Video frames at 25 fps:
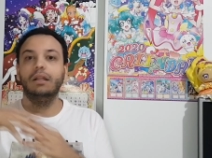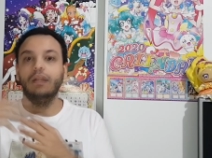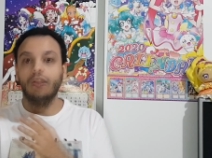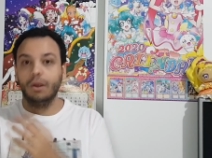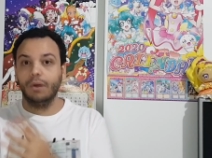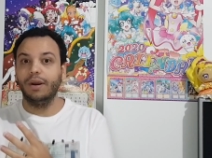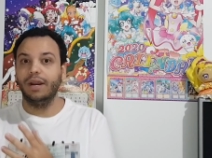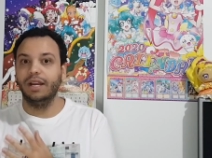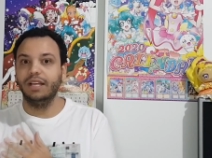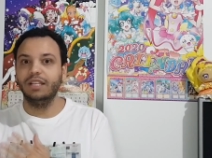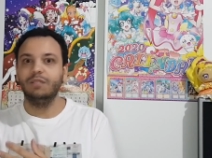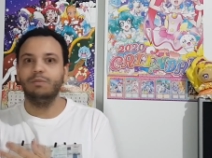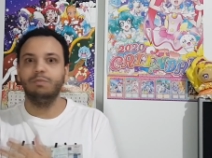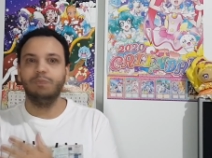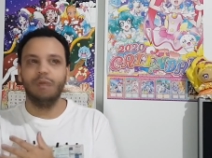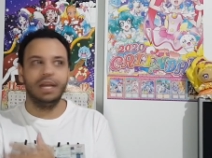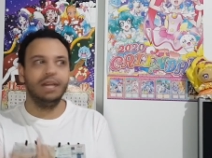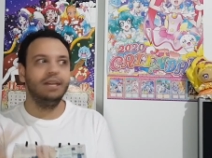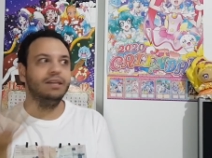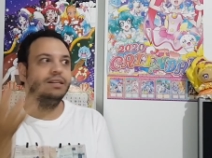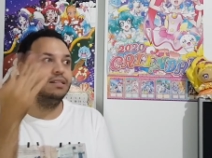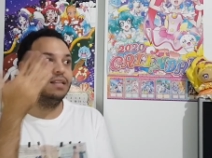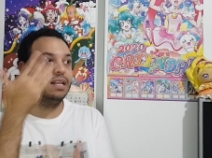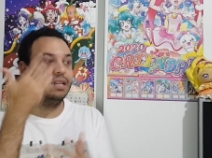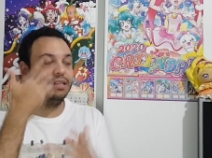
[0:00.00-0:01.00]
Laura
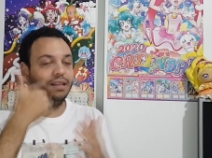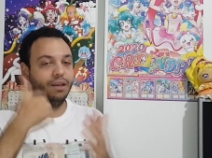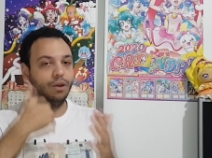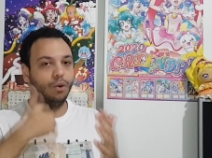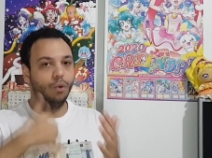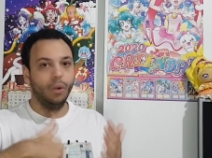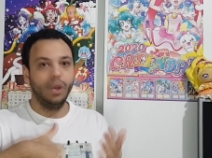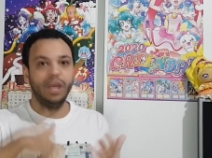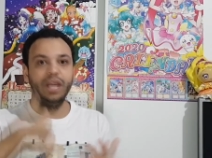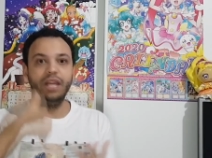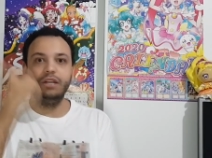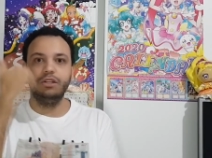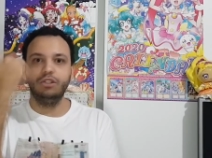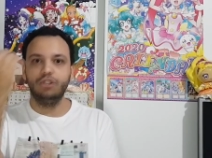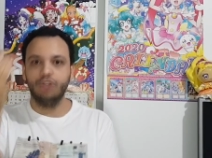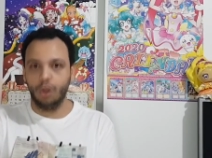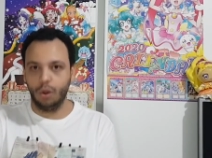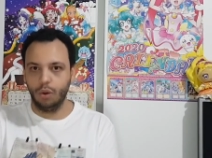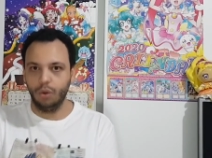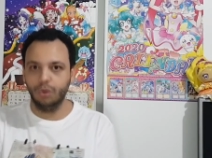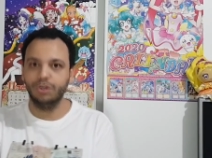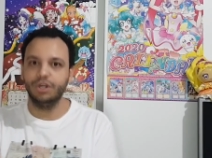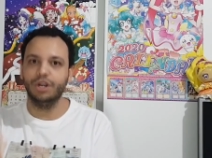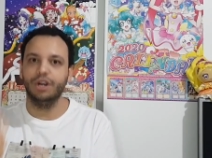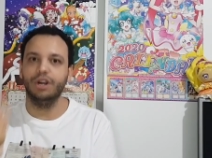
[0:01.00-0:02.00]
explained that the queen
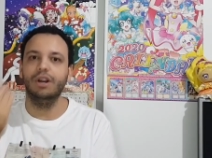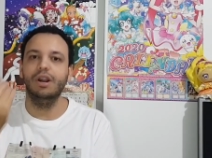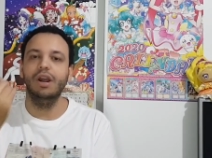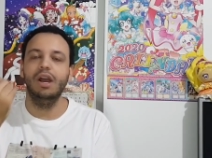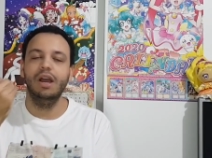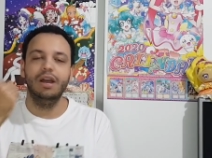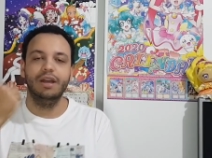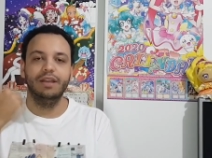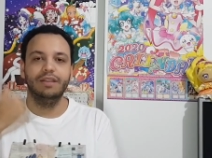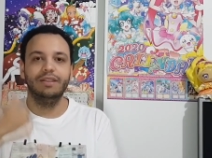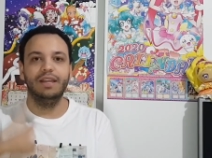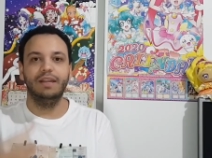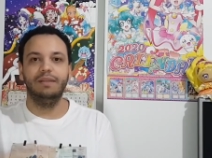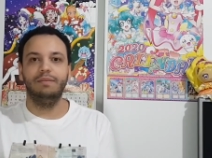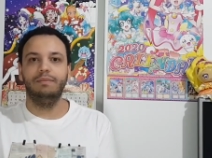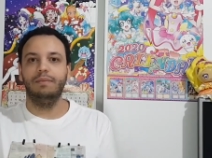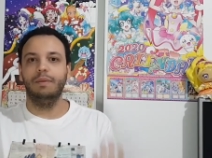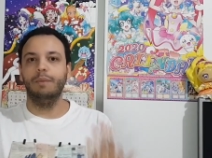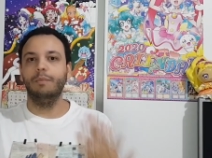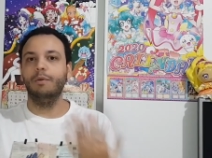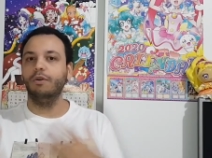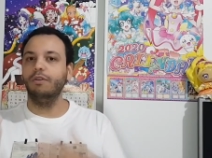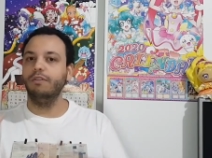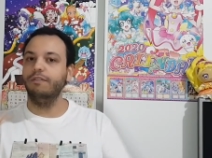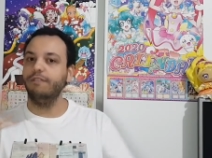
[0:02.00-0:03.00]
told her that
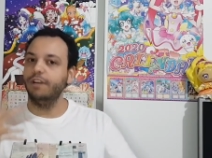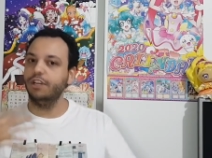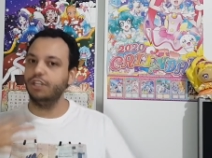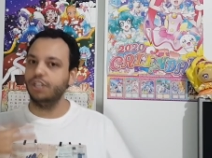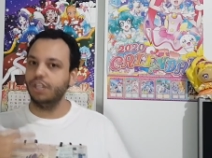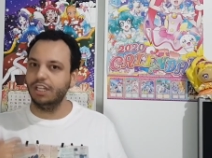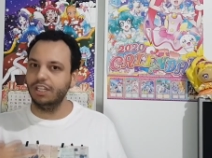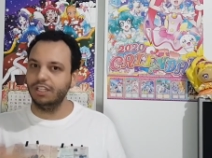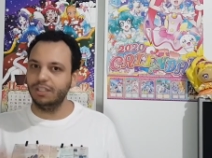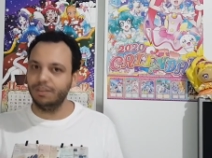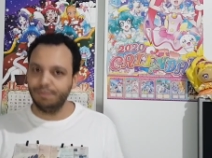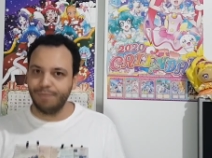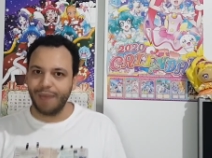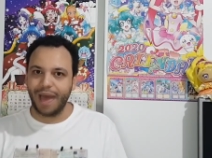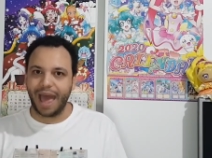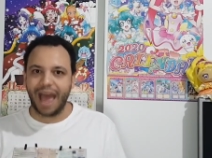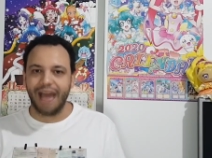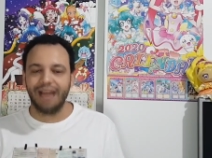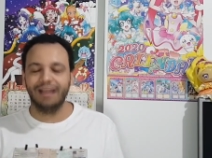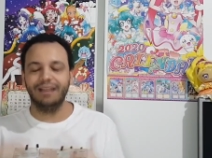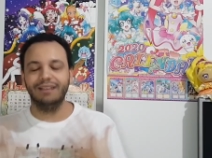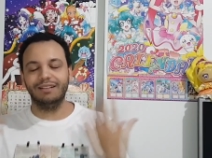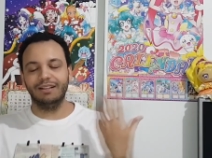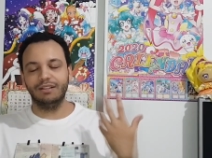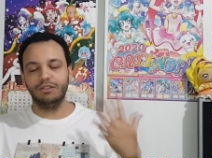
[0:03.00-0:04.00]
the motivation is
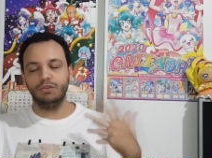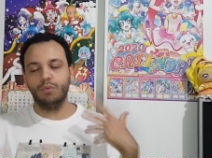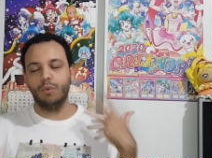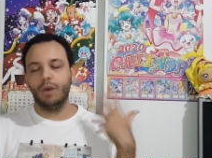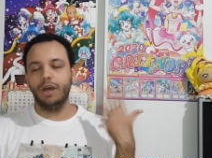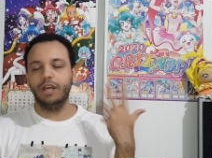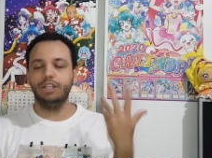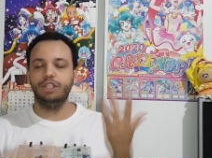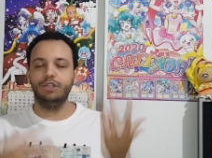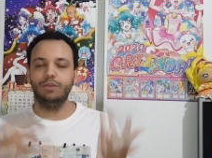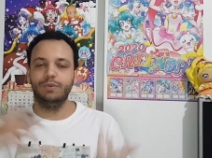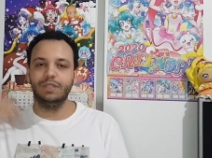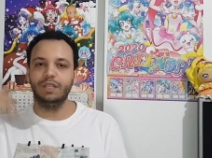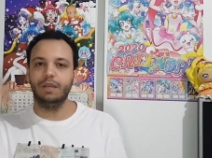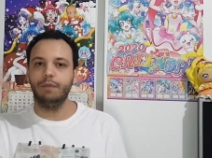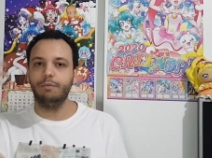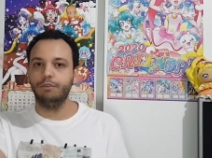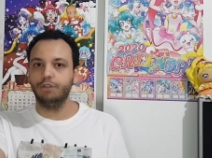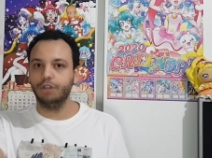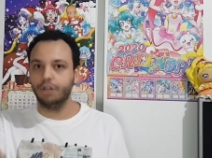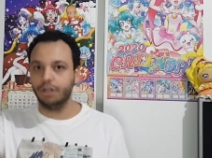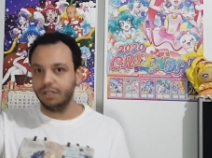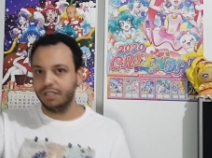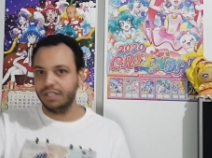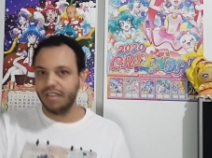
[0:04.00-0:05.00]
back and that's why she was able
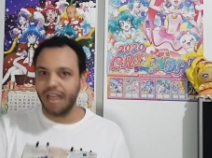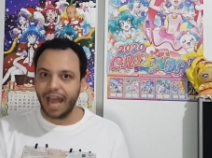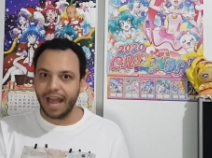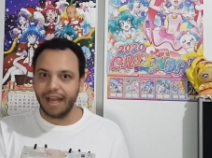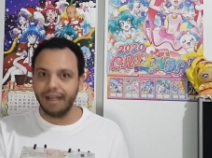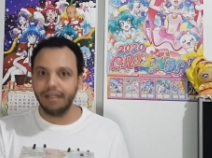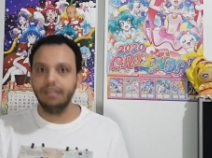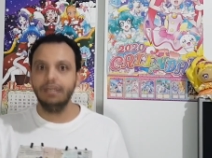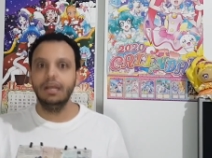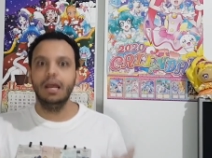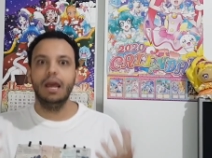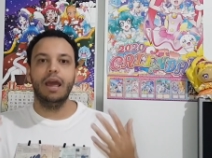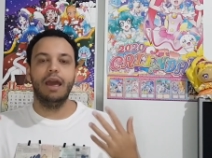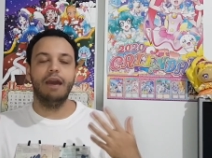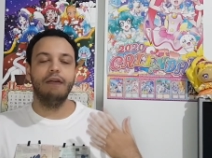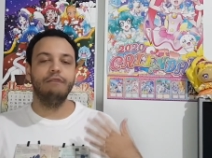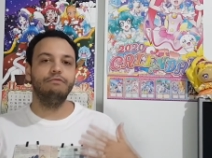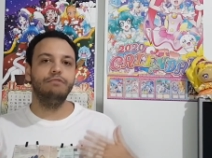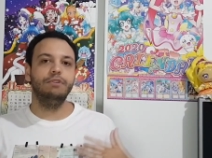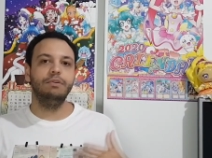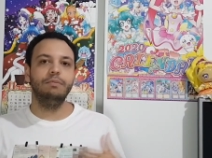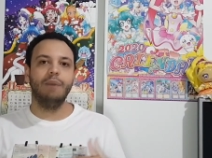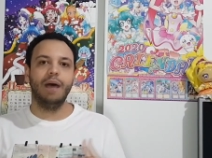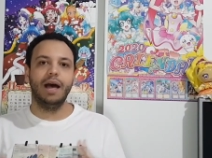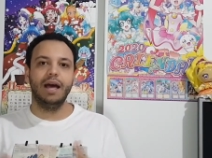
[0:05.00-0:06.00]
to contact
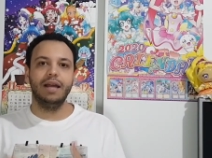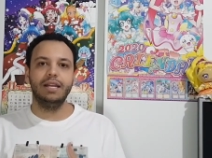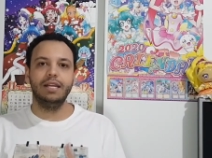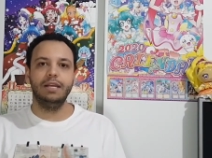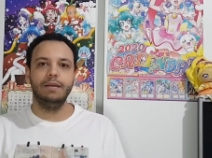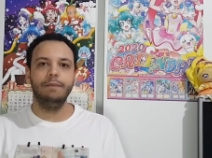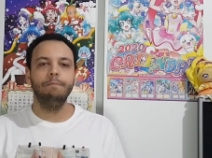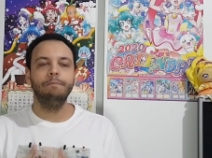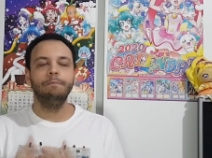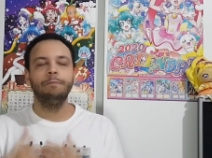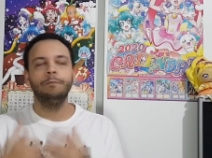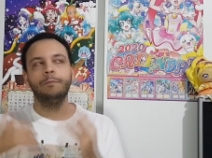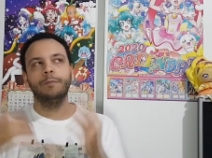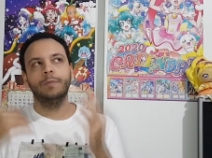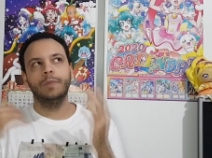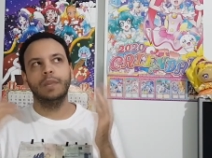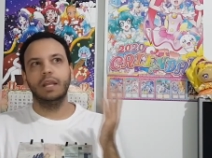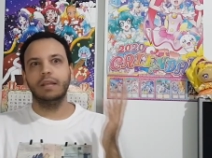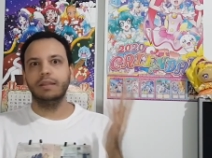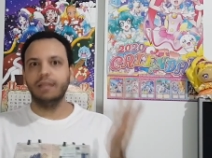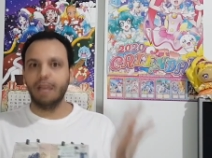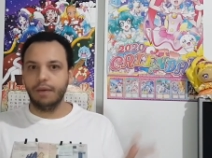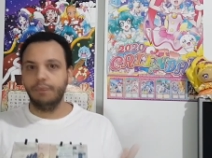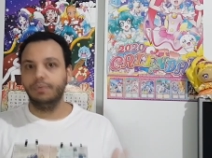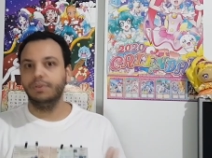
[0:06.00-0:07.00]
everybody.
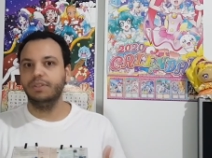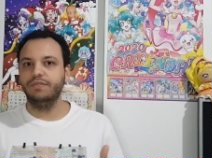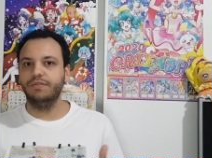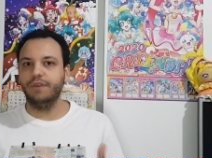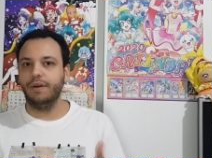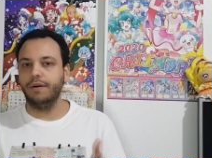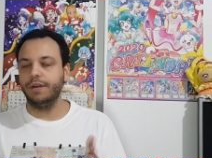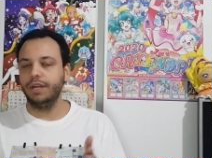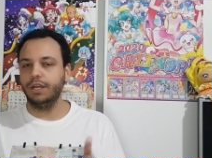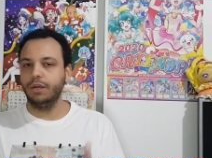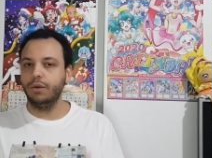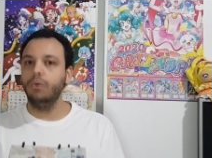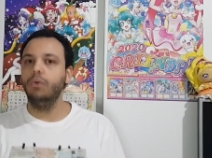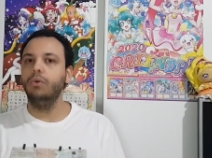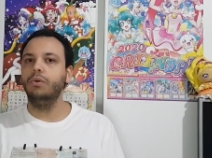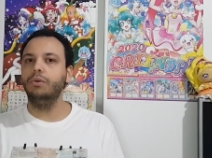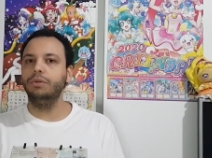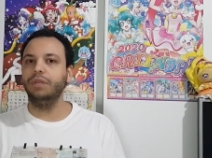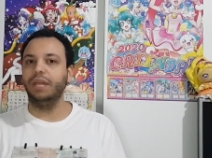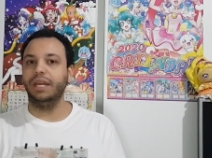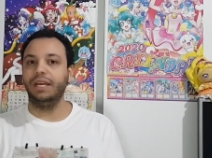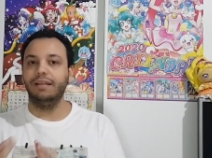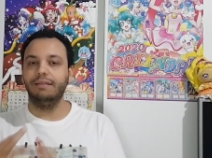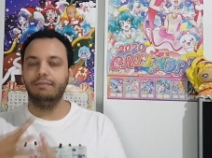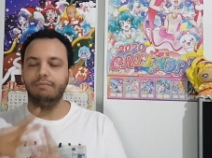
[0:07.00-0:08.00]
That was very cool.
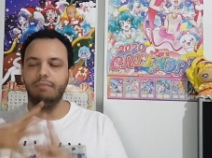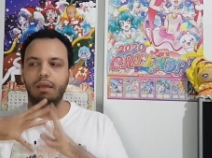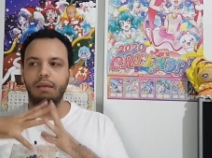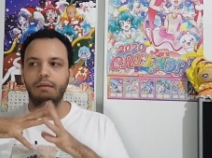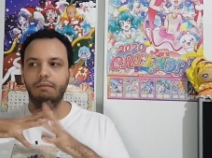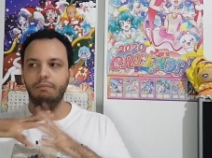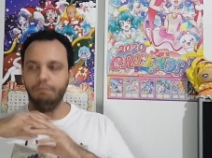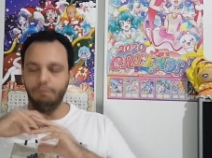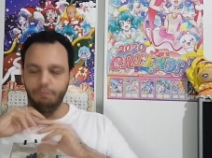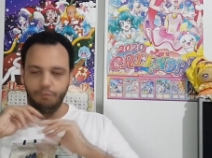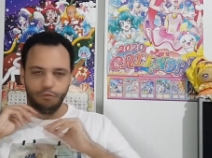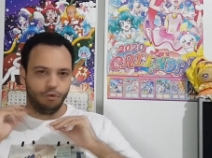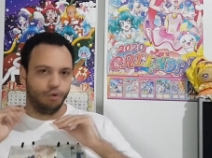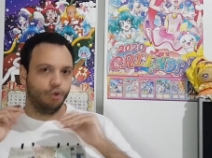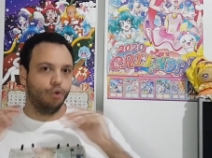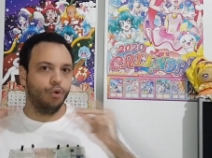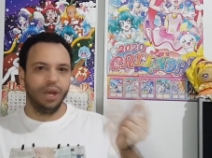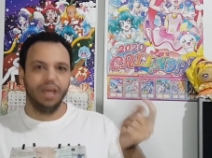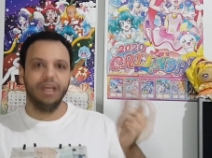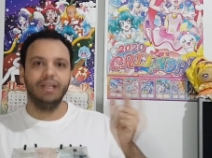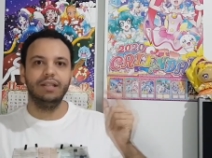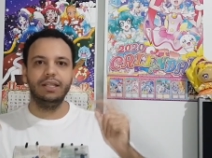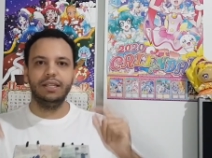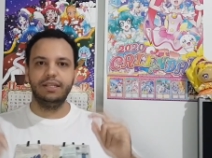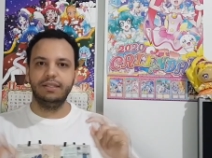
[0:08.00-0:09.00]
Like, they
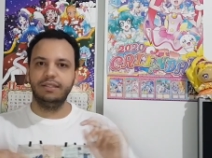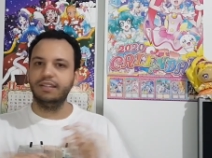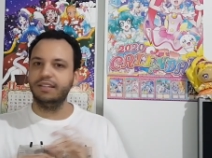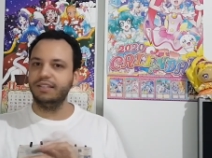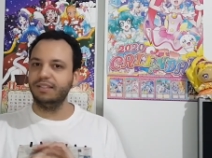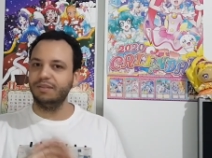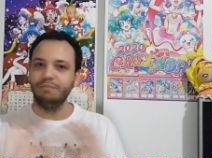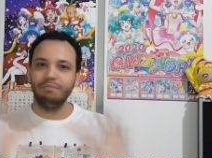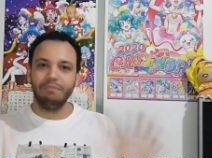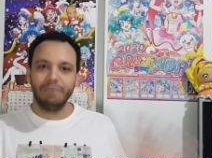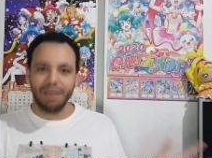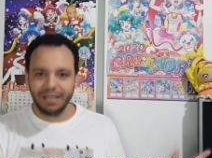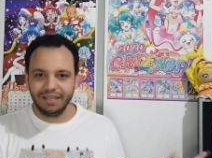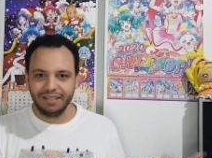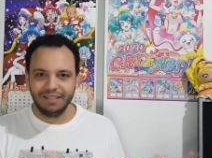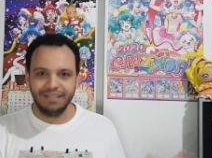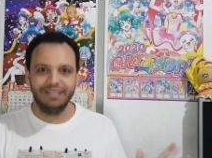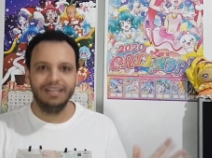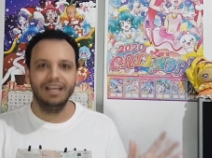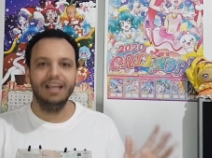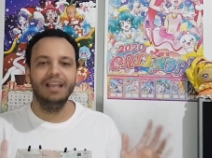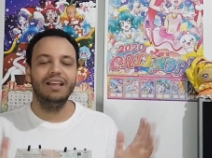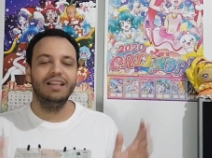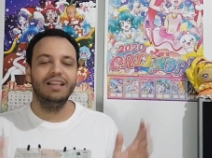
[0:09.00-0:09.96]
quickly dismissed